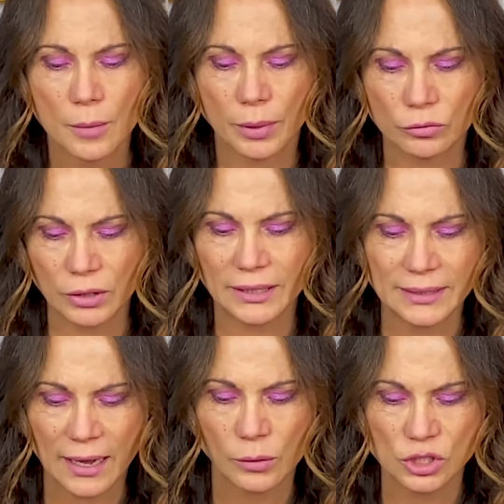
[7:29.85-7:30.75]
But right
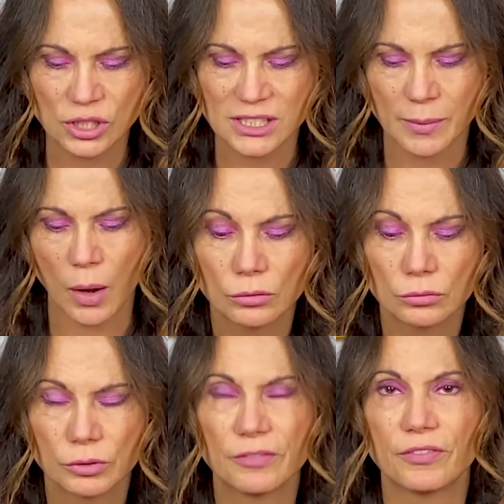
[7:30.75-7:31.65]
now, it's just about
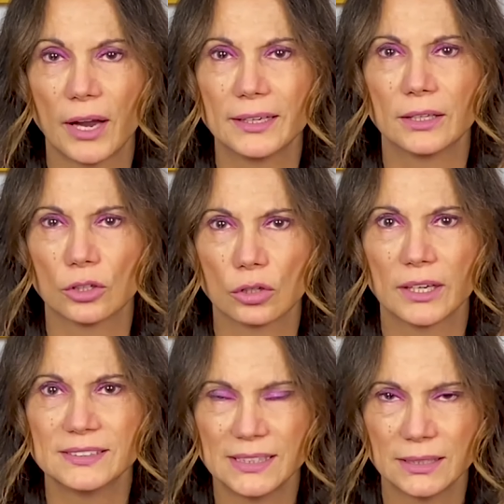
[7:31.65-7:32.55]
refining your
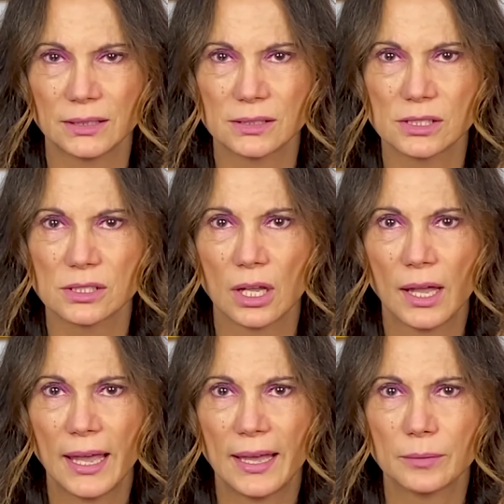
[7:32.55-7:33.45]
ideas
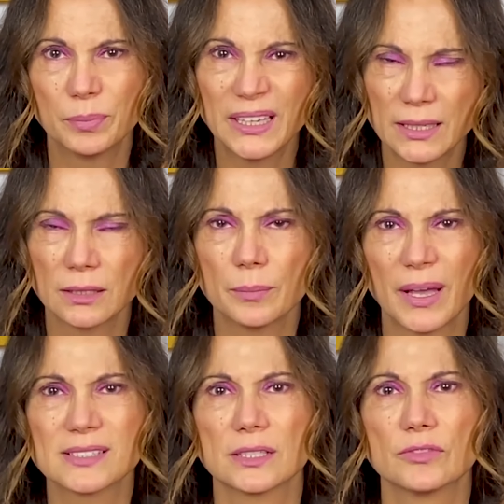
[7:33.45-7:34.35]
and picking the
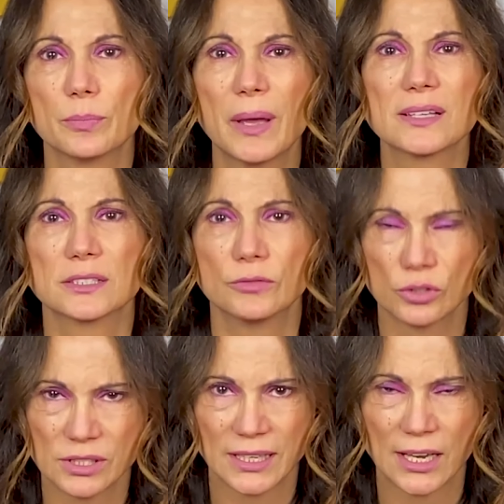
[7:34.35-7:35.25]
best of the best of your
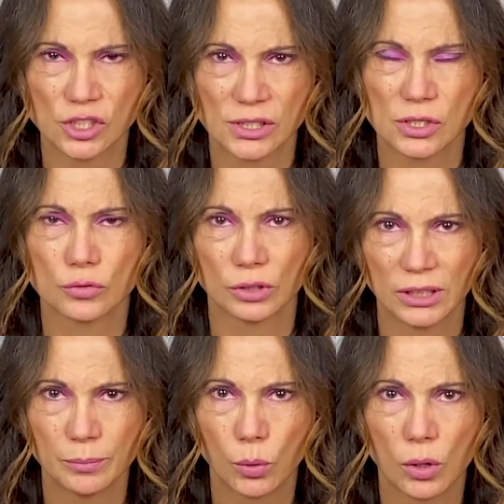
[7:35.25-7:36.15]
sketches is really
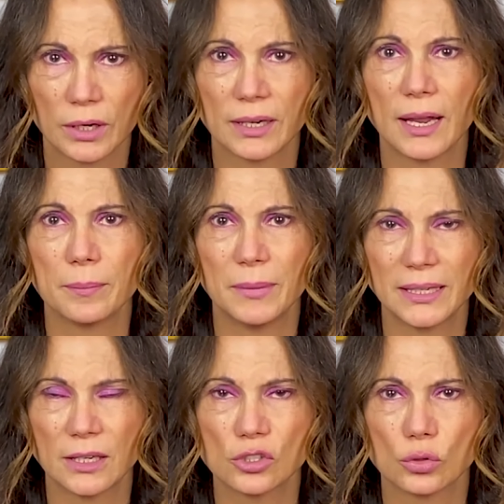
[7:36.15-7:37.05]
important, and
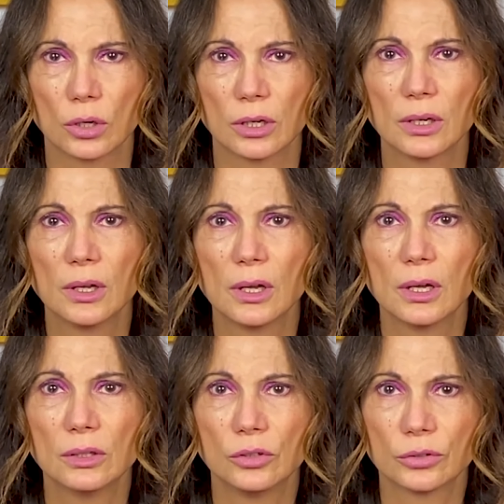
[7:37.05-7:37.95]
making sure
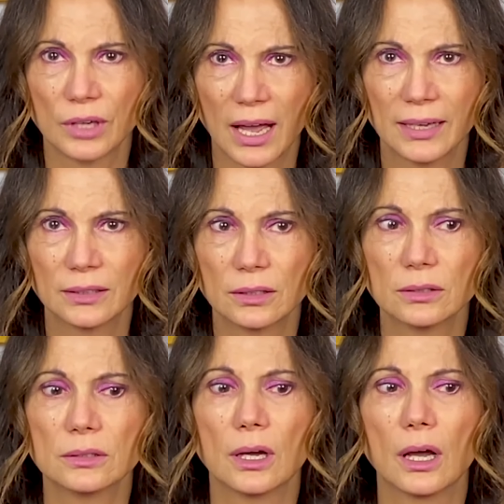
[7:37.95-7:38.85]
you're not.
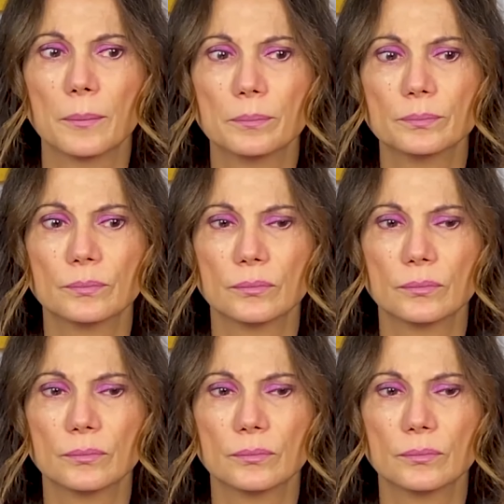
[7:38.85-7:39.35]
Um,